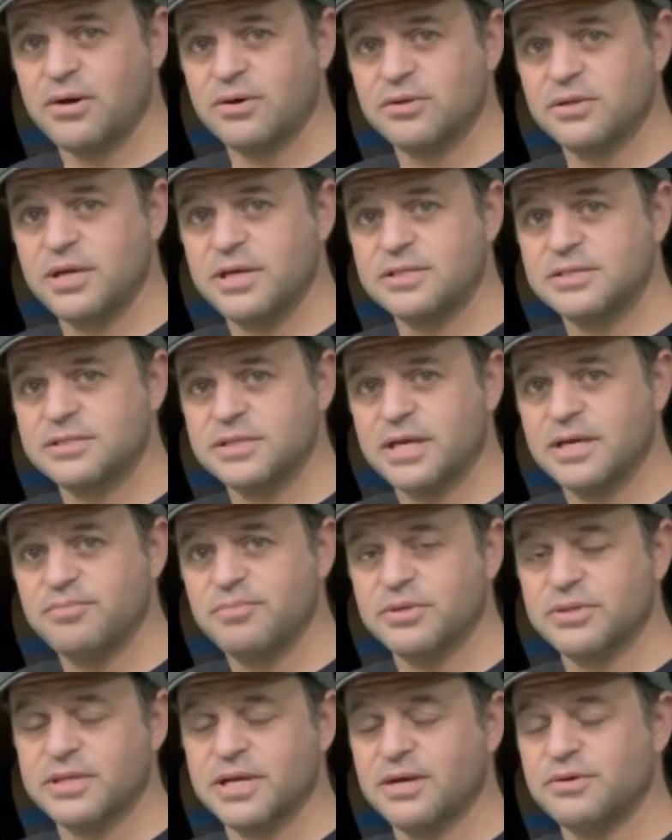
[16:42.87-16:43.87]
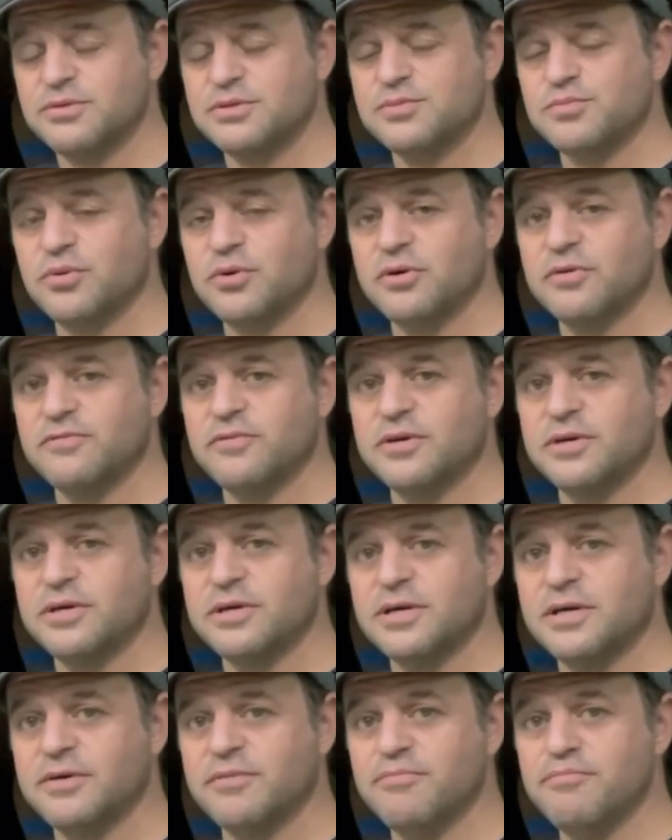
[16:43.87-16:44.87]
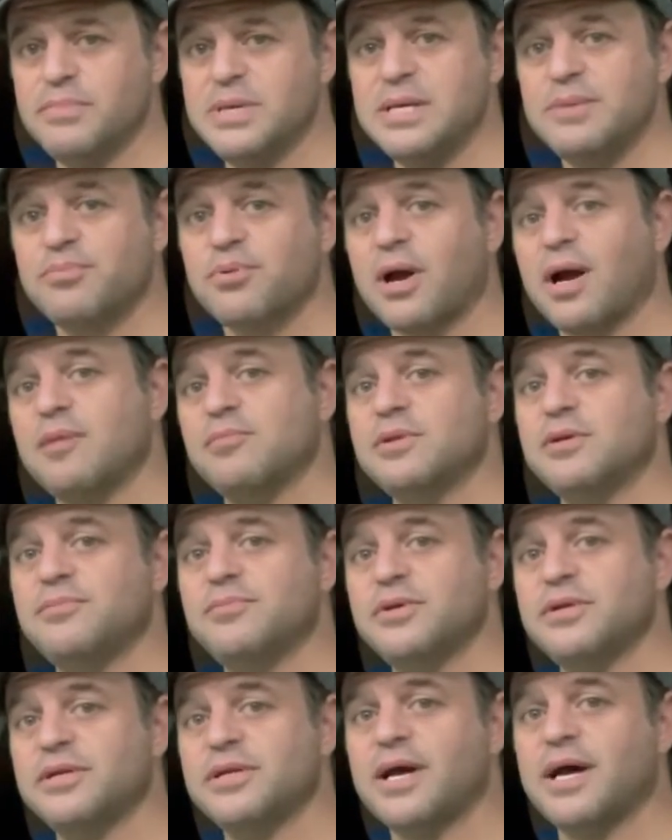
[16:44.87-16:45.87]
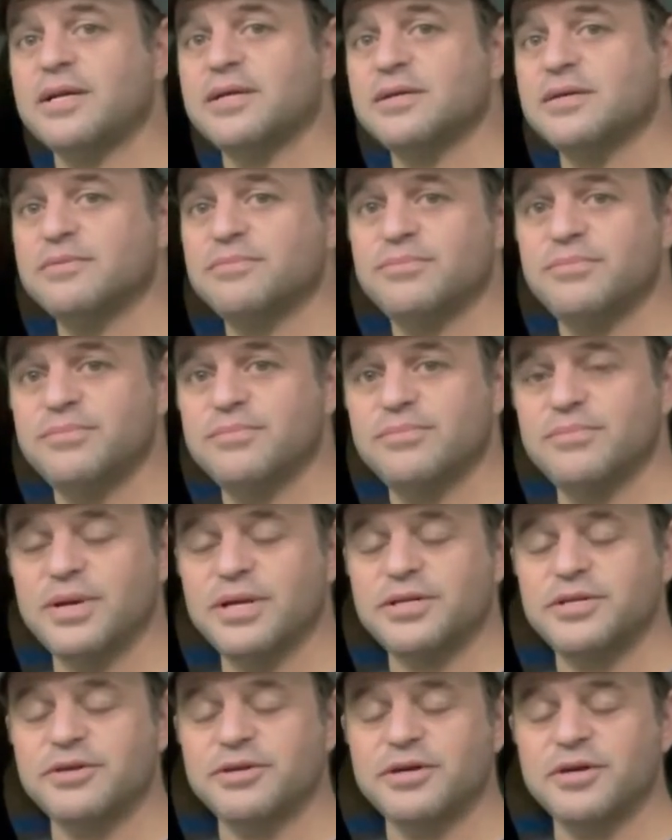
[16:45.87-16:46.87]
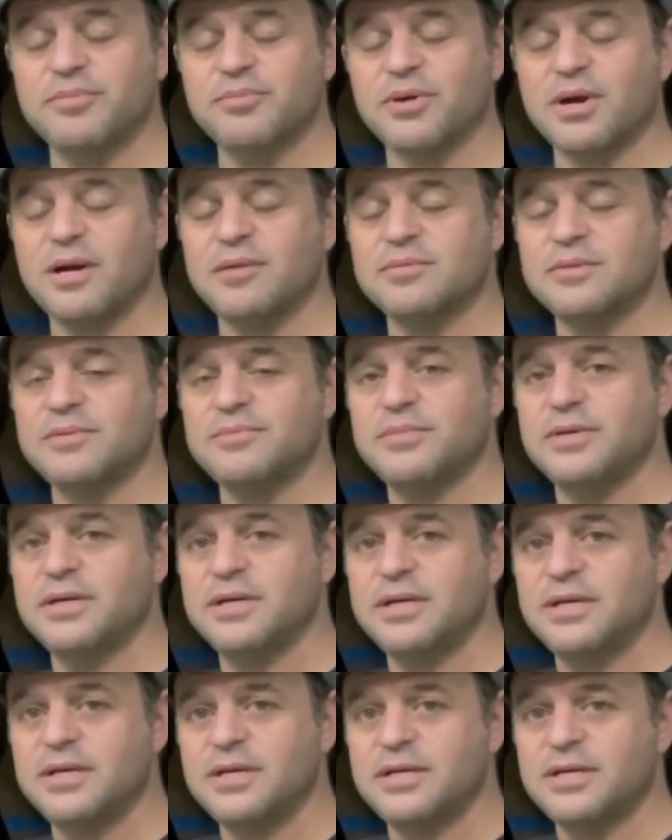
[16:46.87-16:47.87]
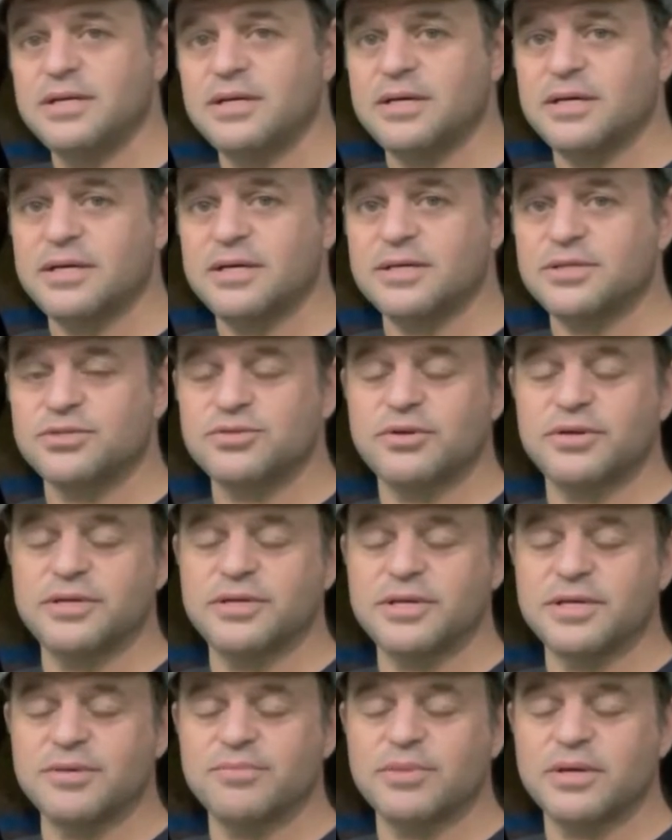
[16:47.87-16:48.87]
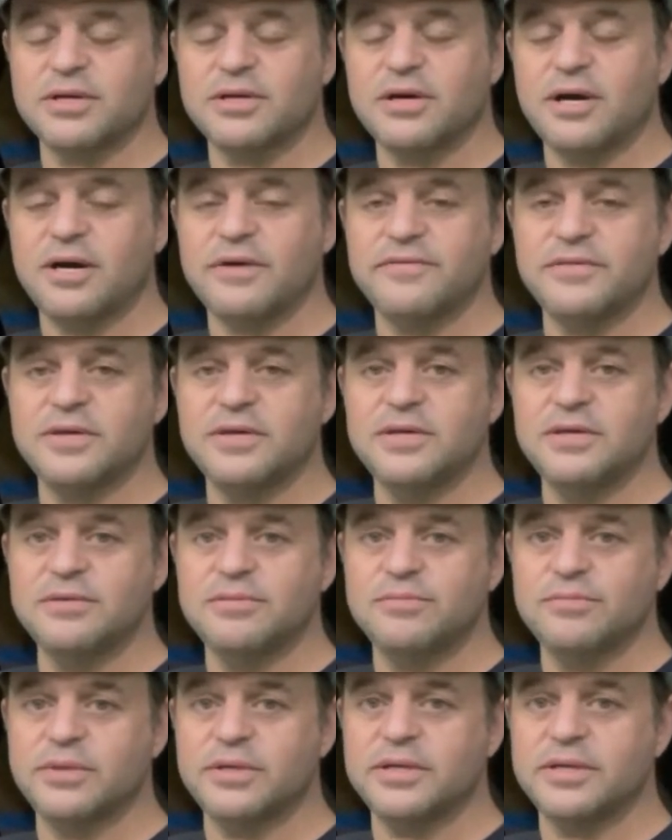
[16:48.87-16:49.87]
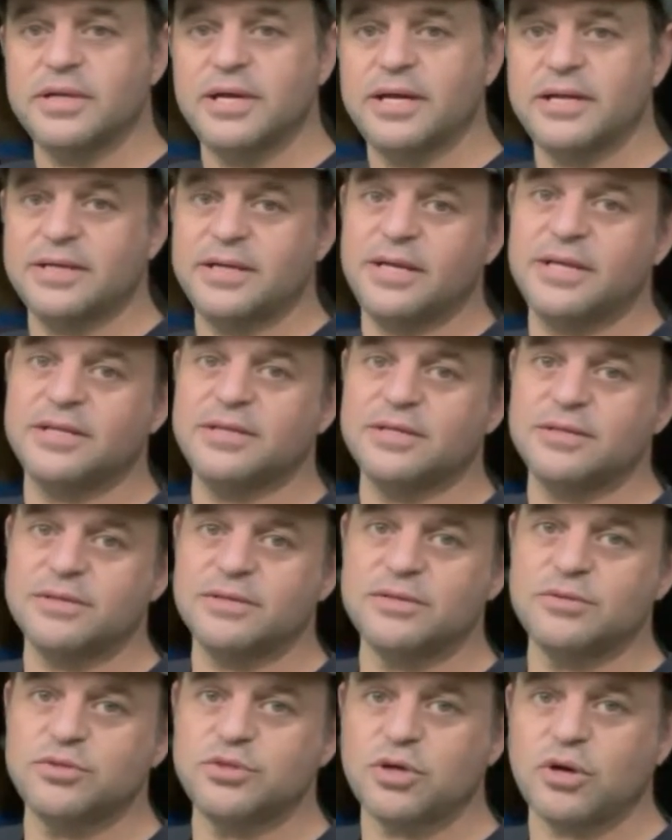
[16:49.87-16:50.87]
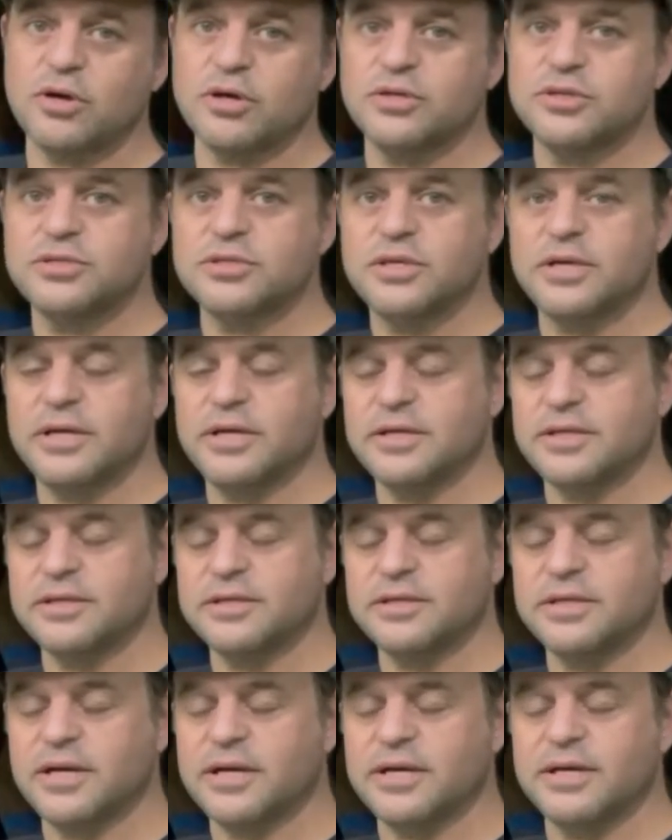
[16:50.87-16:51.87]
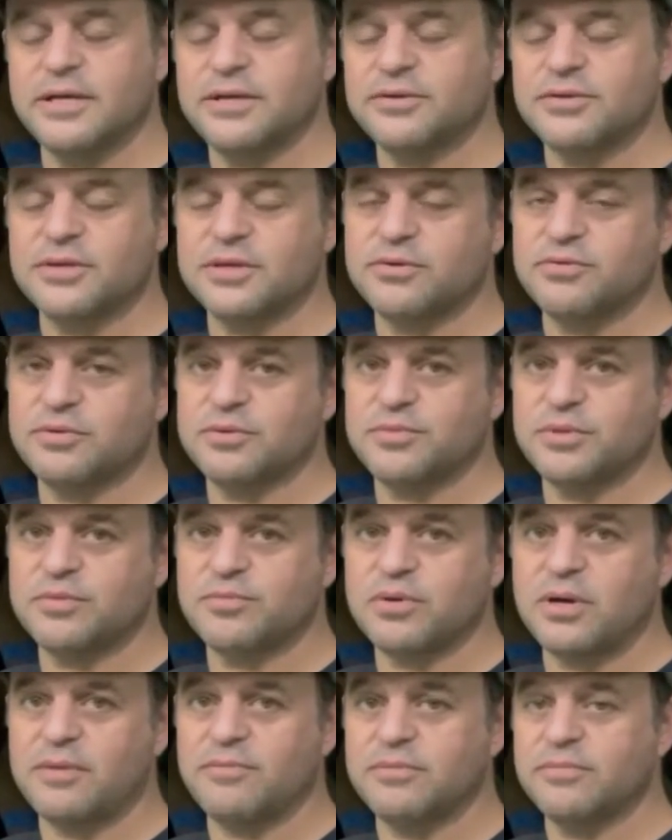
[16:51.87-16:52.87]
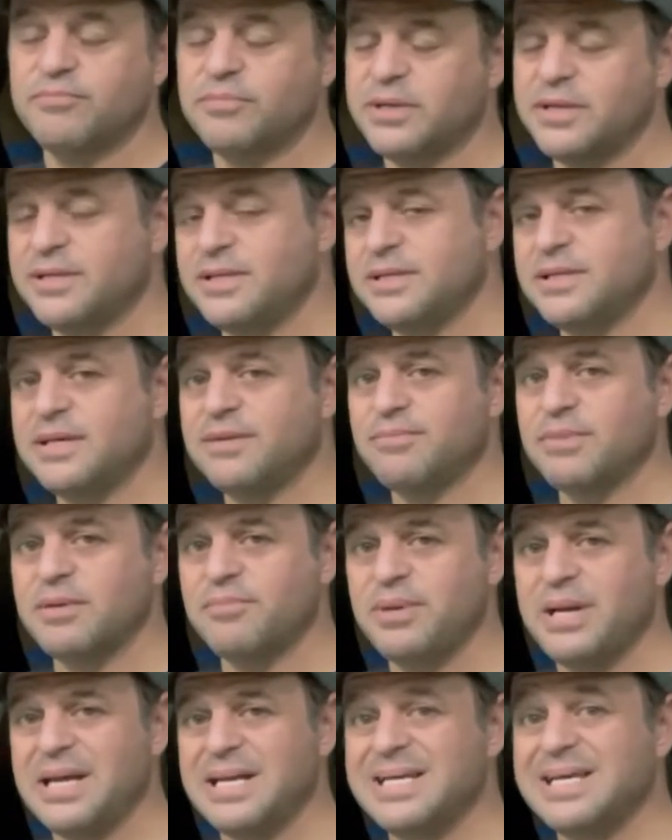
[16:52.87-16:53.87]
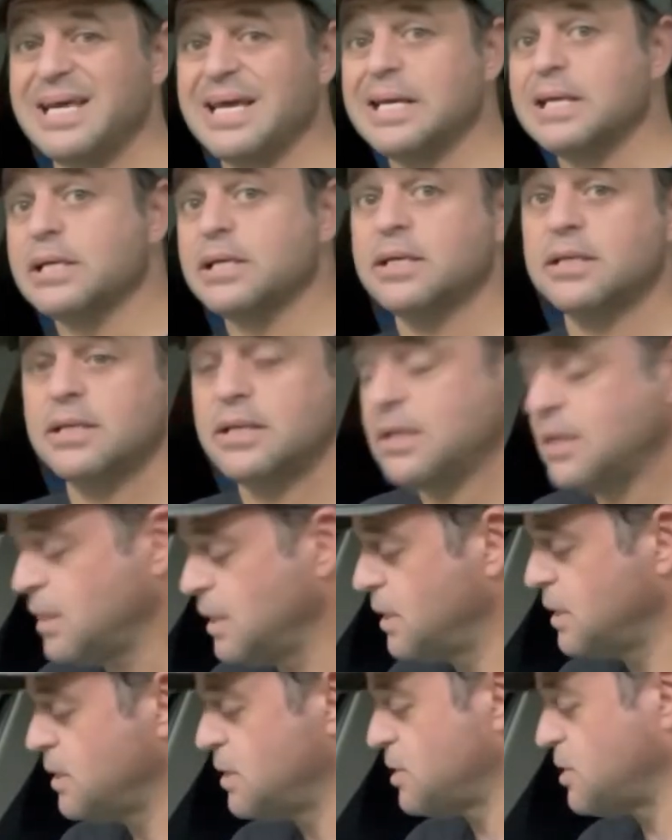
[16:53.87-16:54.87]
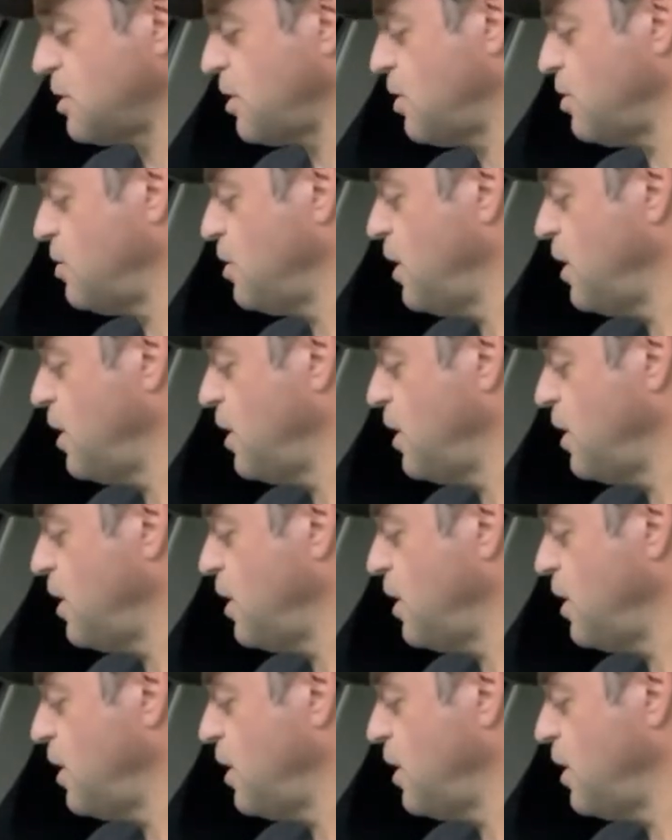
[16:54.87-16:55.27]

last night, but that was more of a me problem and not a Bateria problem. So I didn't get my coffee, but had it had the charge, and I don't think it would have been a problem. But I did get my pancake. So